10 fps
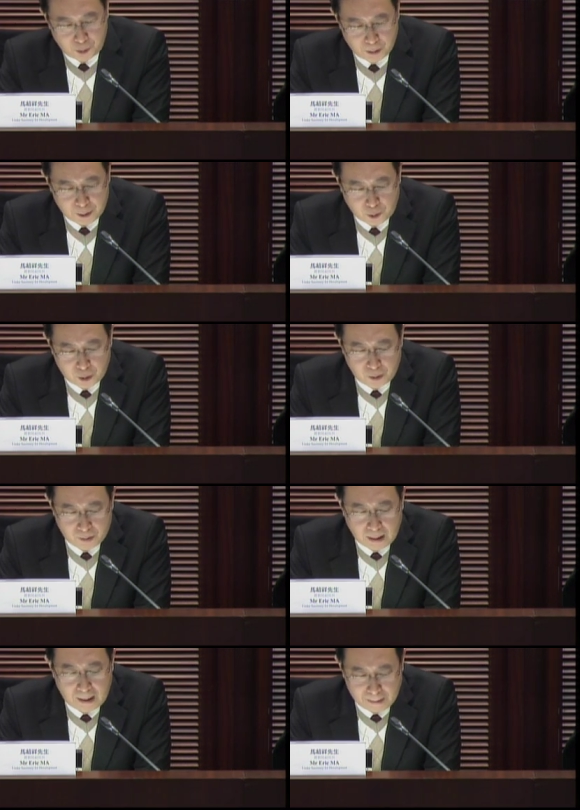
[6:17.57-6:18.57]
queue
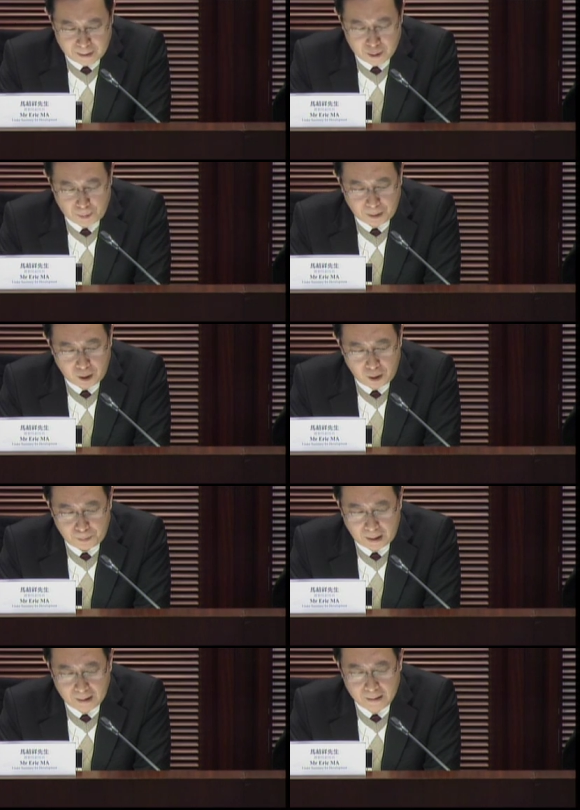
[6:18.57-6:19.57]
for
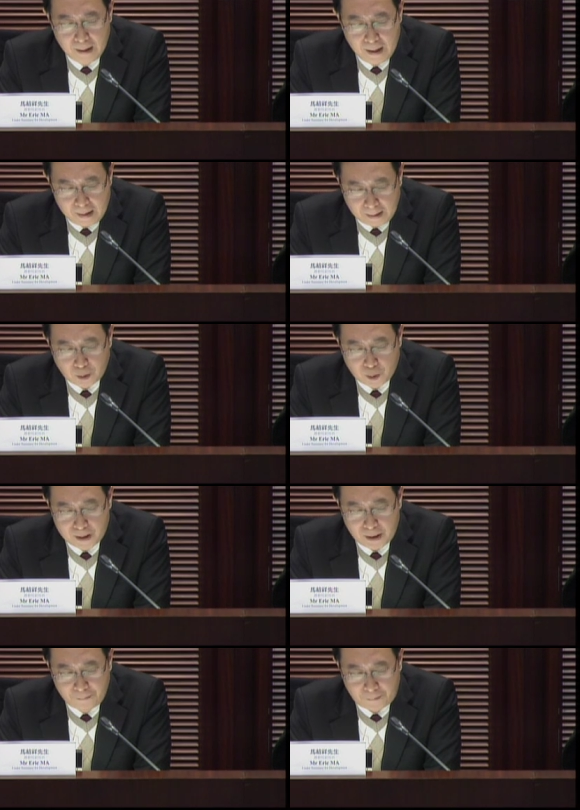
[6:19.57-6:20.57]
applications uh, from
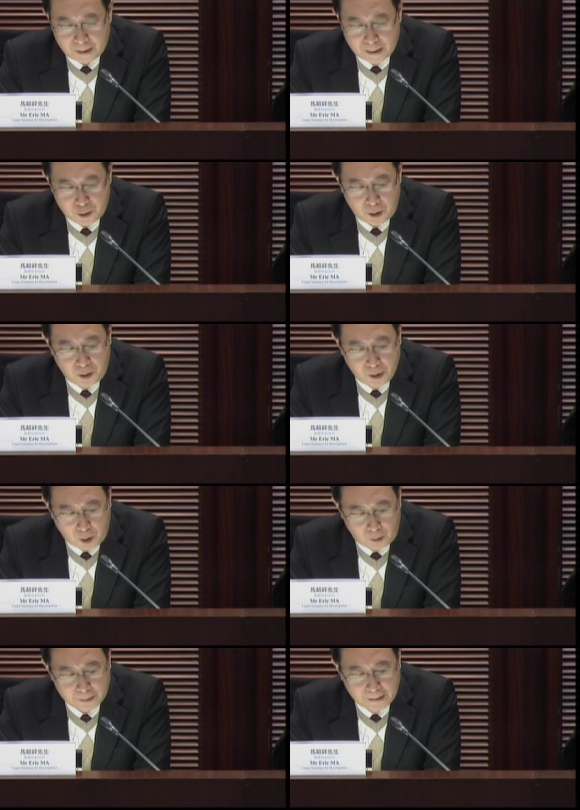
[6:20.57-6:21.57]
co-op building
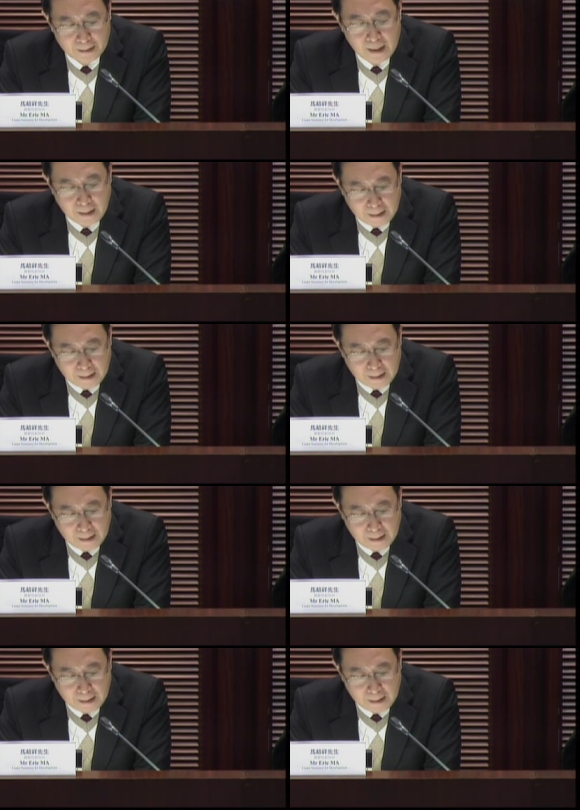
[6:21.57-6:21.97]
owners.